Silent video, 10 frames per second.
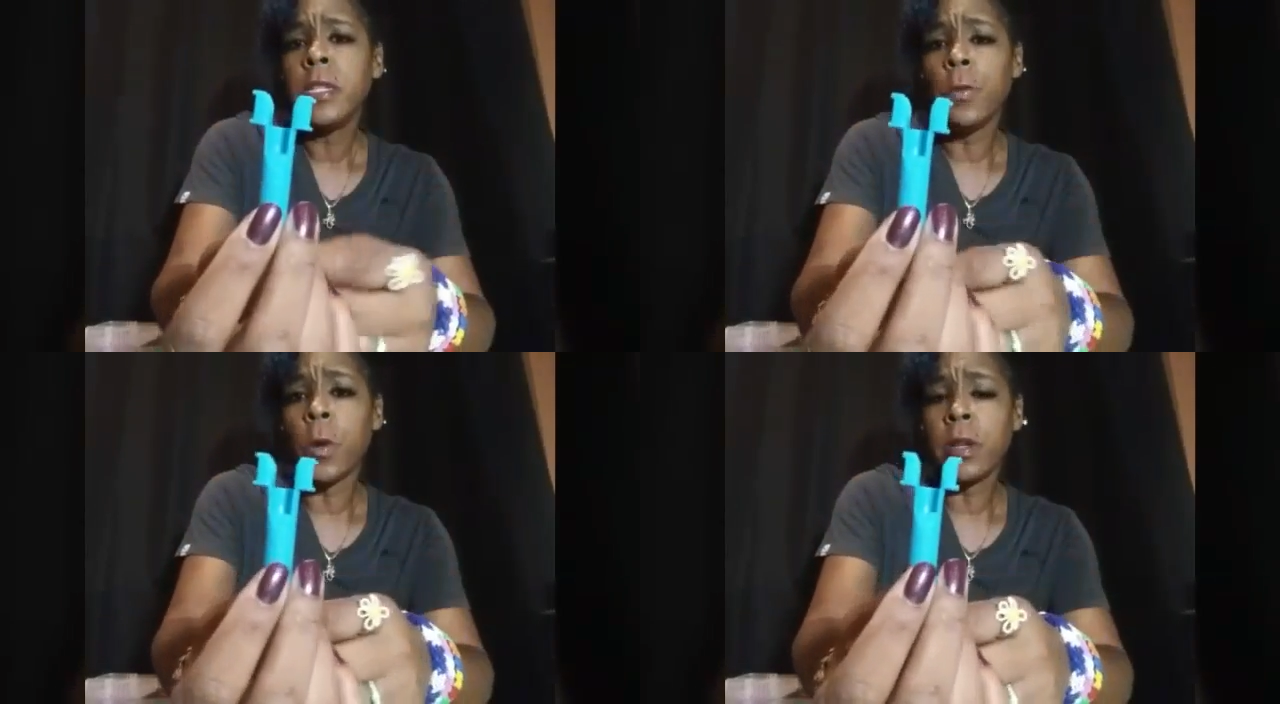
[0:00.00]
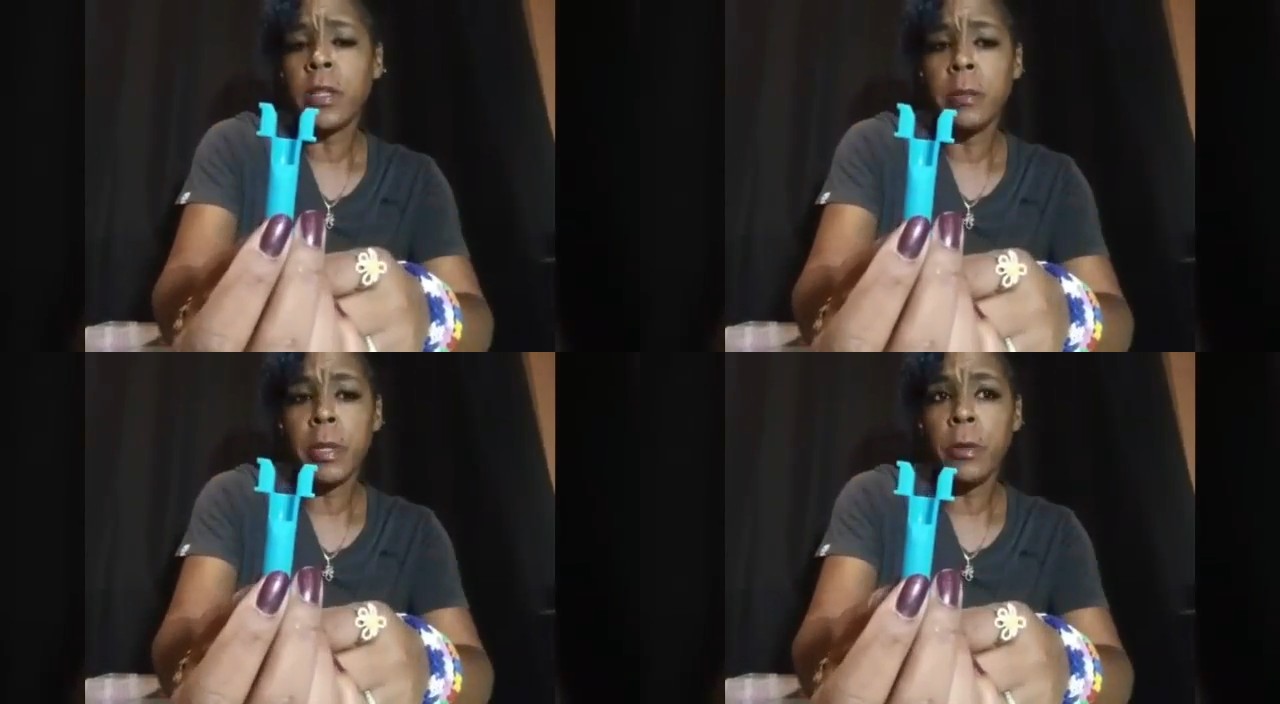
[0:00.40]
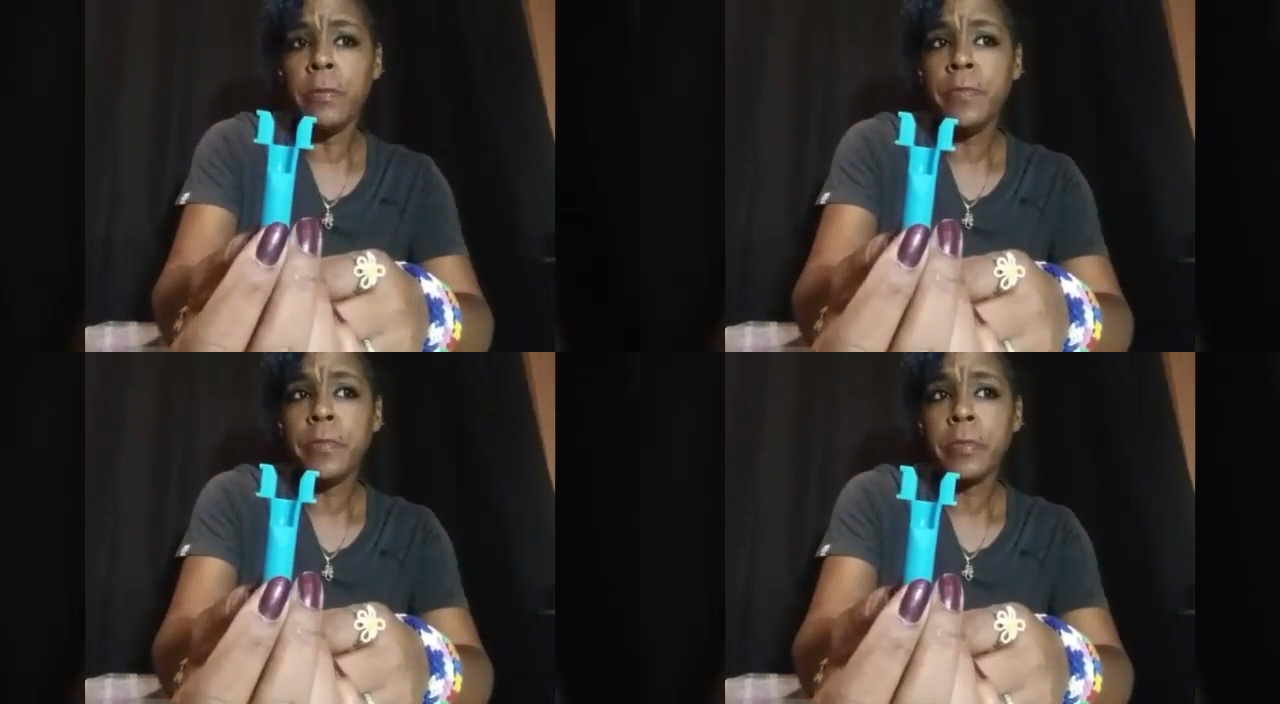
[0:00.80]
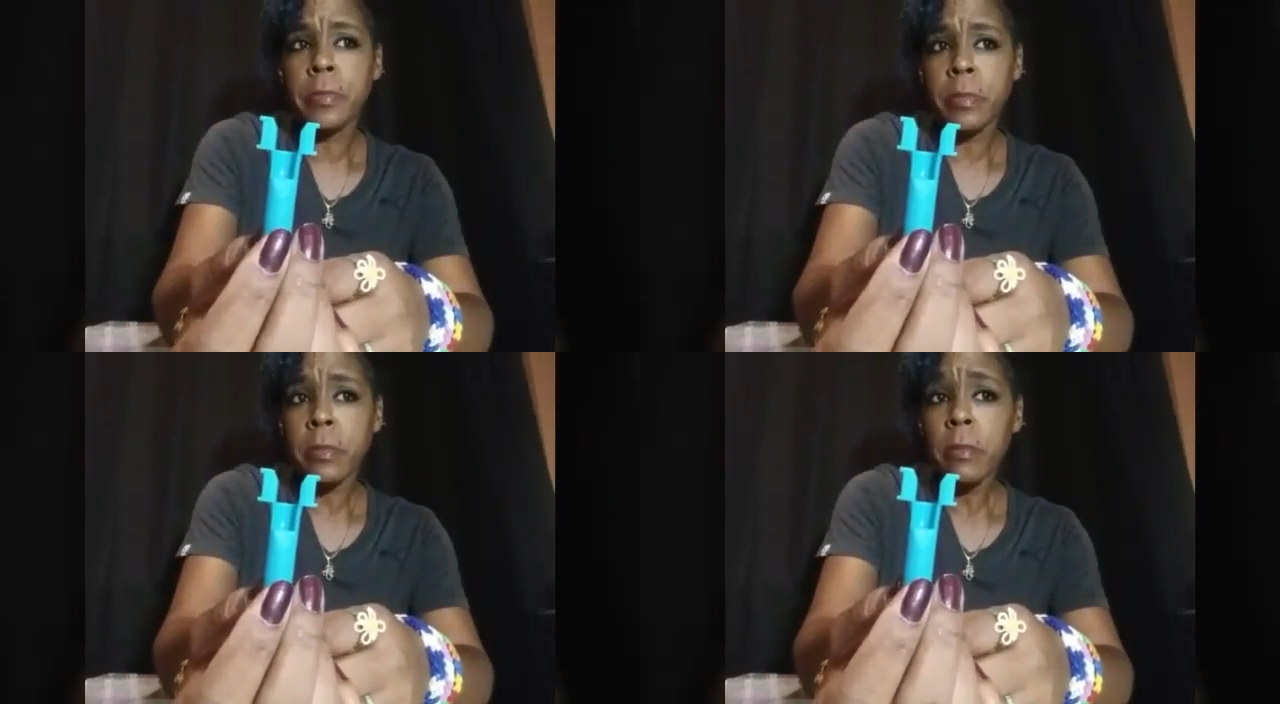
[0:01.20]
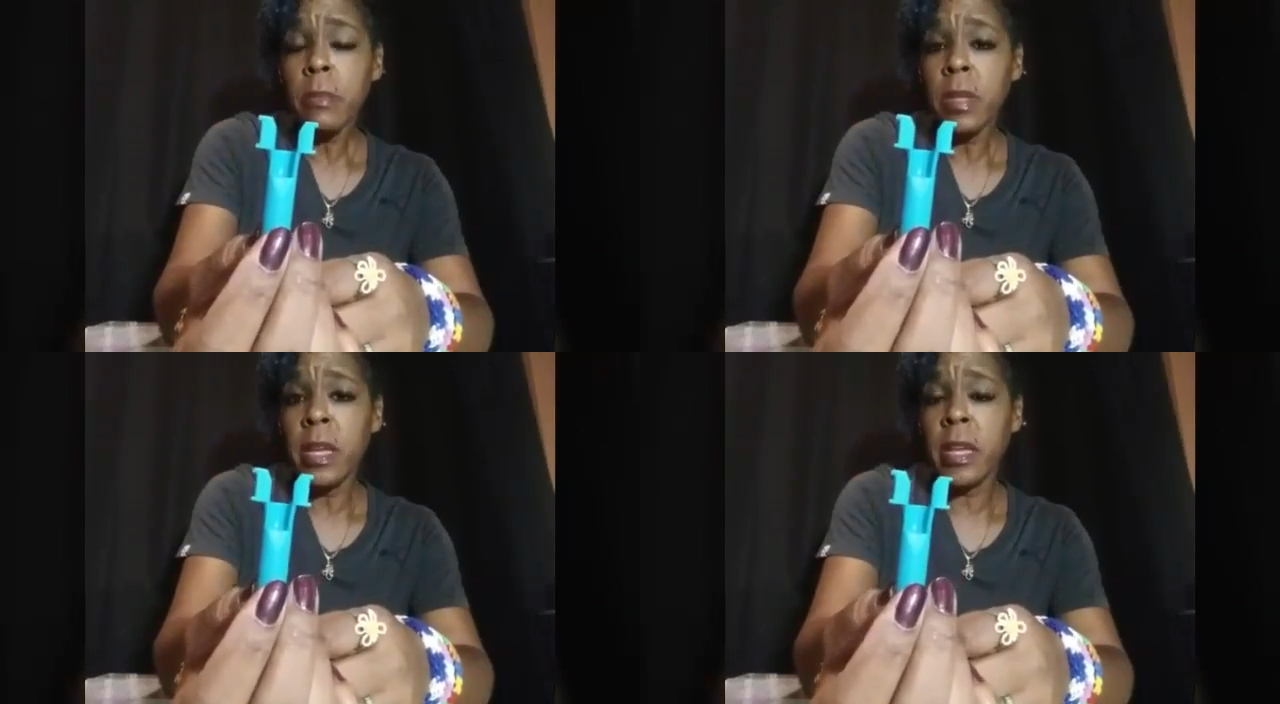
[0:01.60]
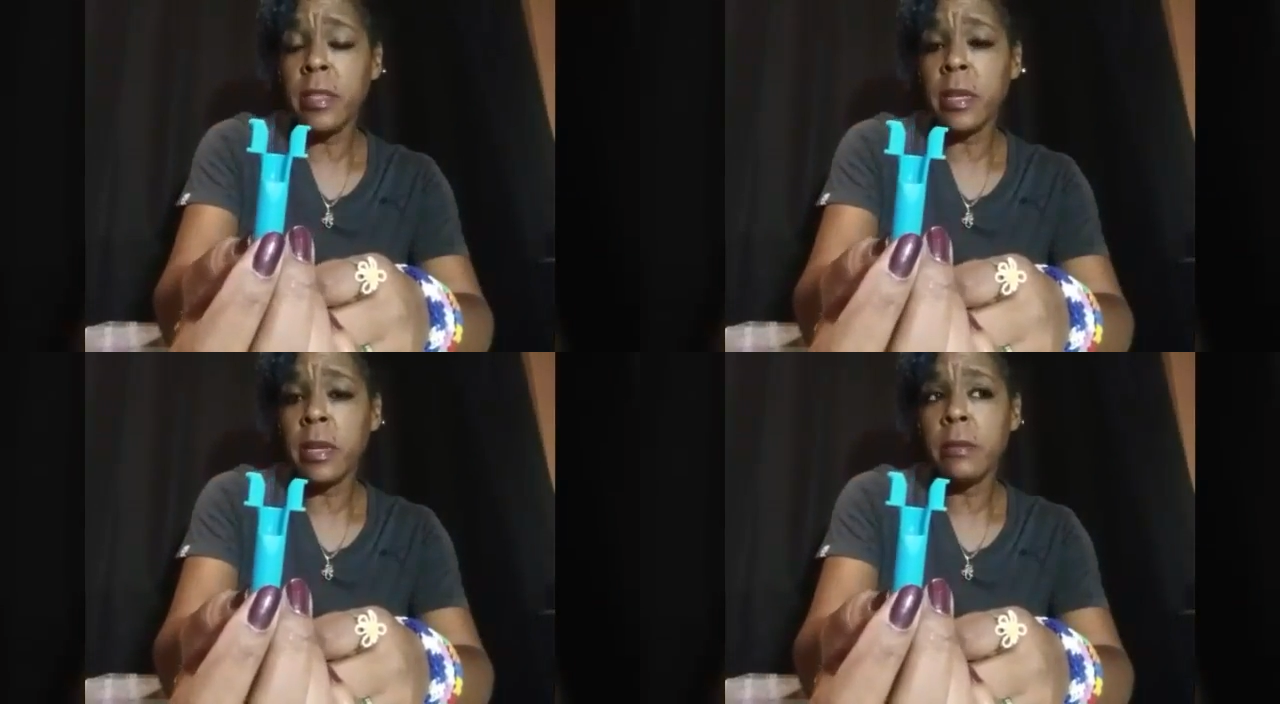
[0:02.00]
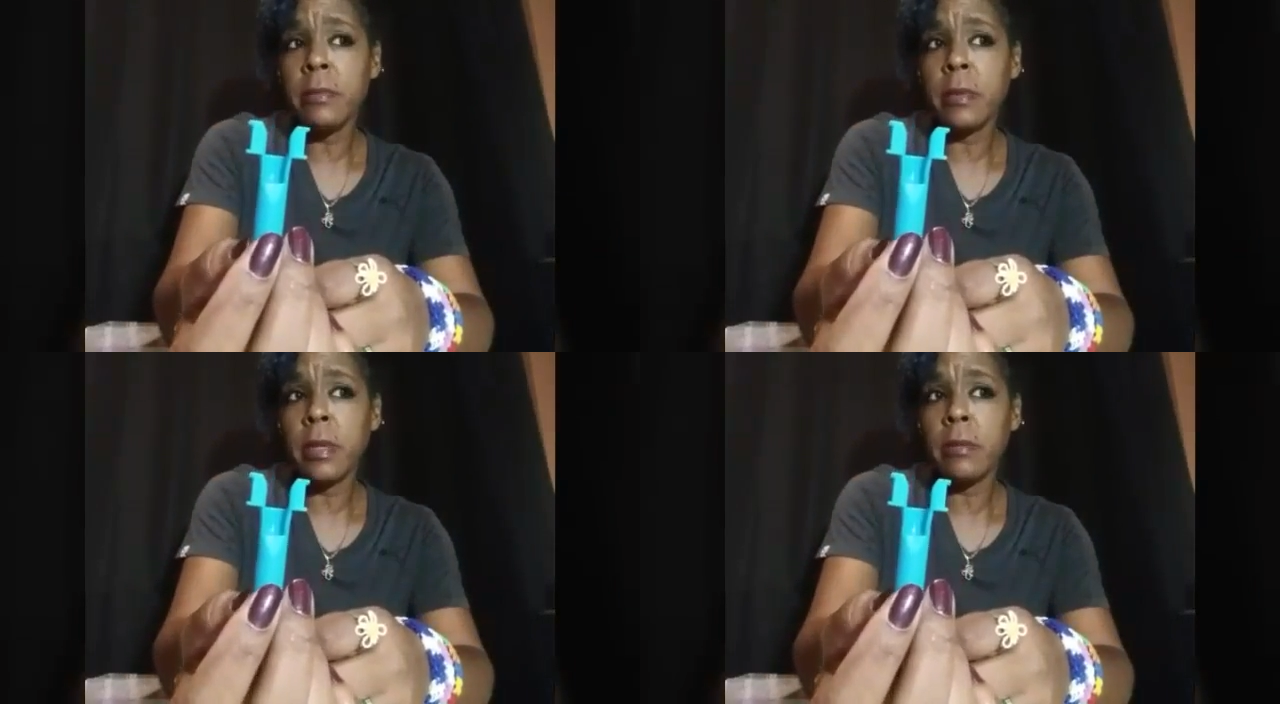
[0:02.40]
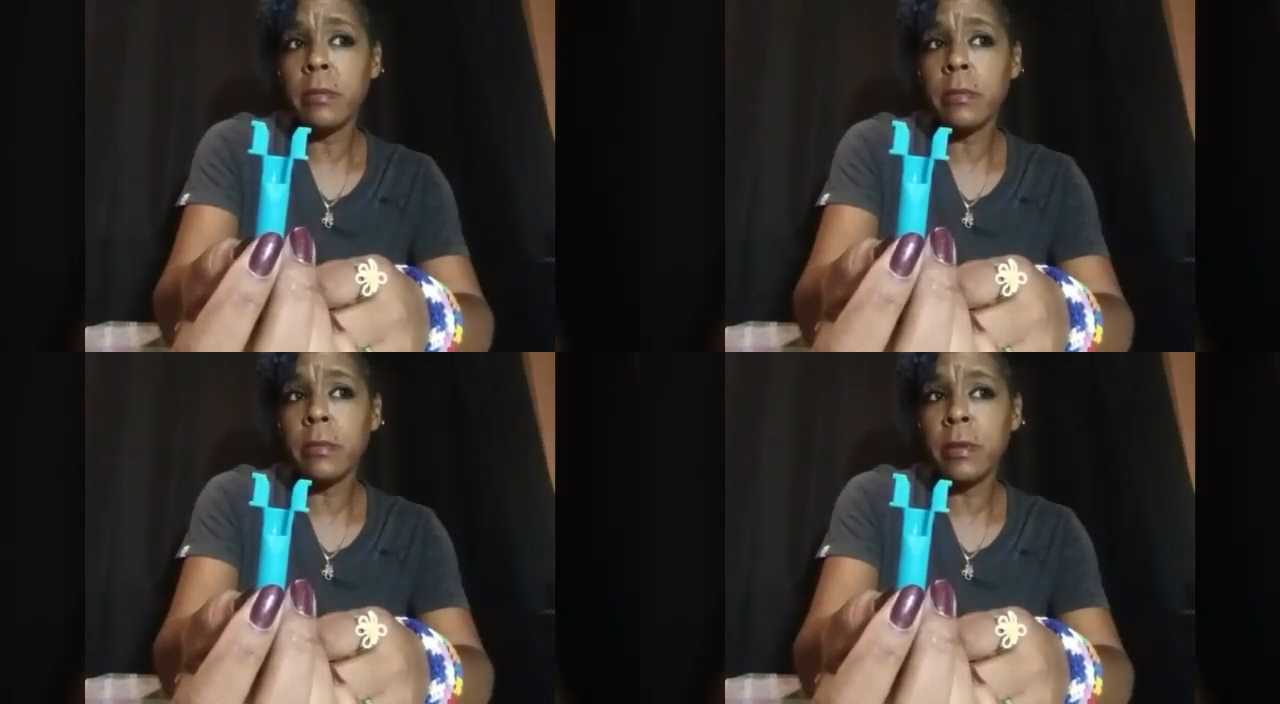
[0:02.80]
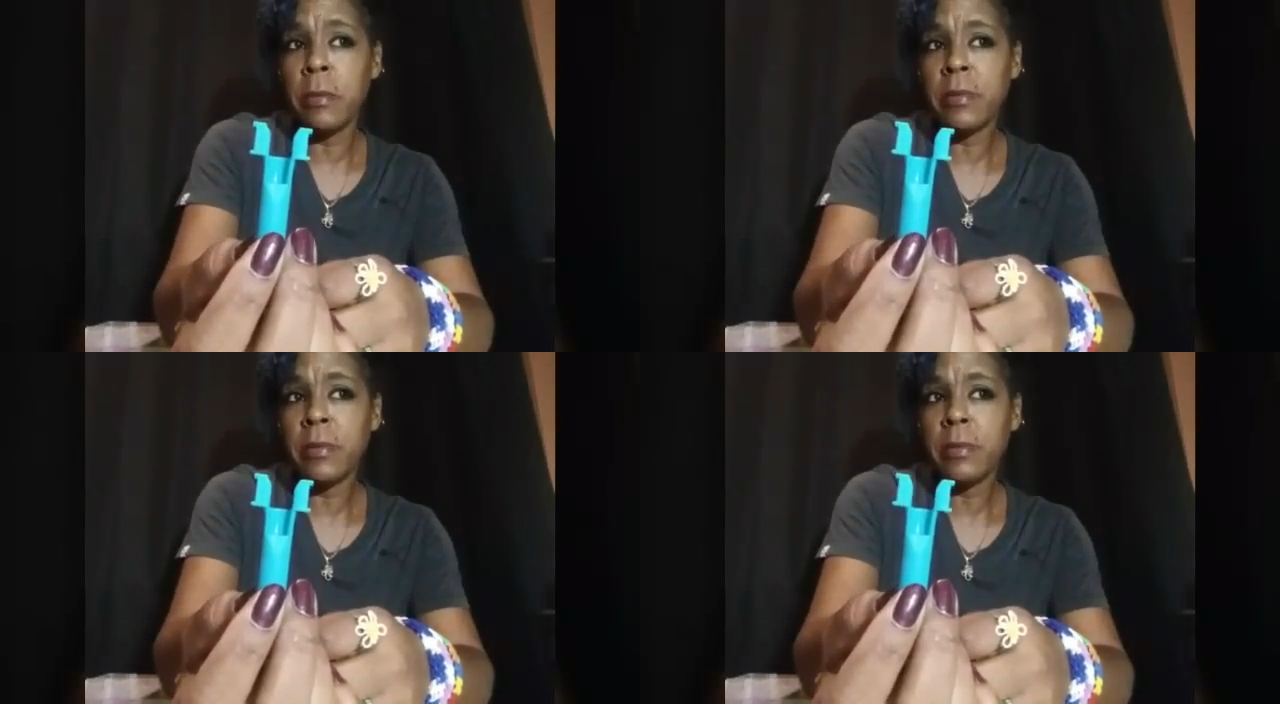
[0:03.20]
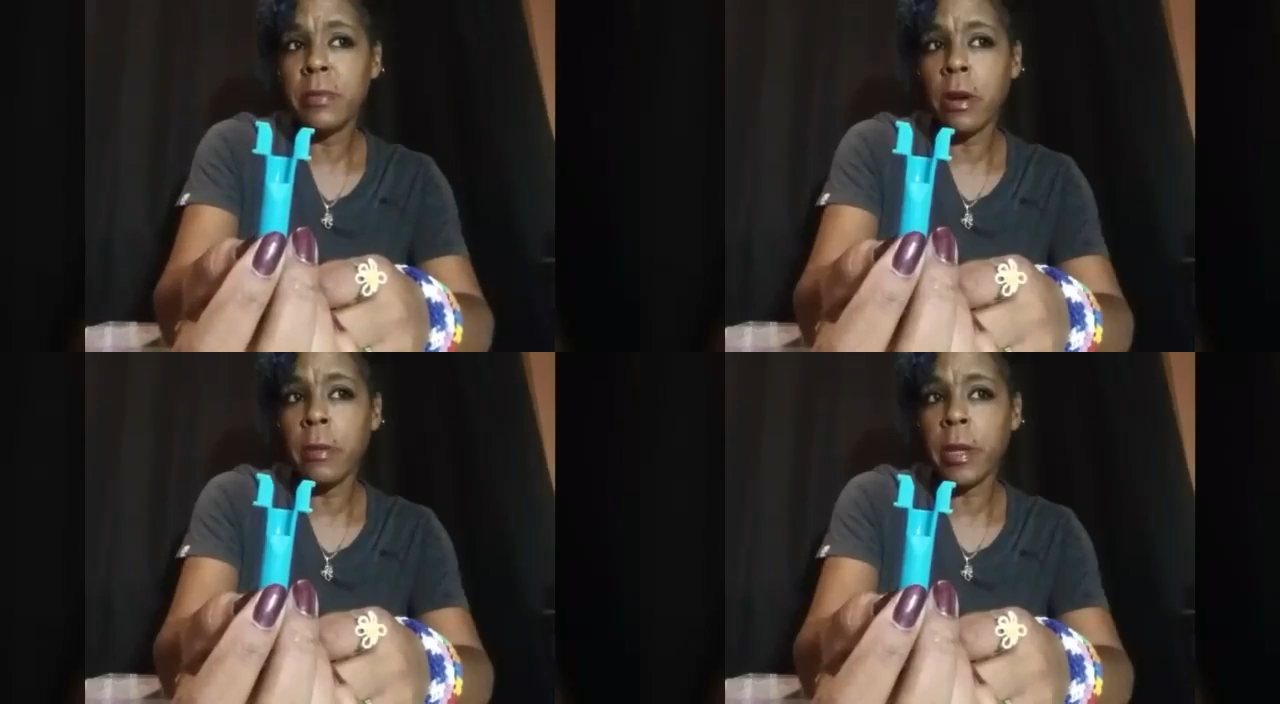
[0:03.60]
You work in the middle. And sorry,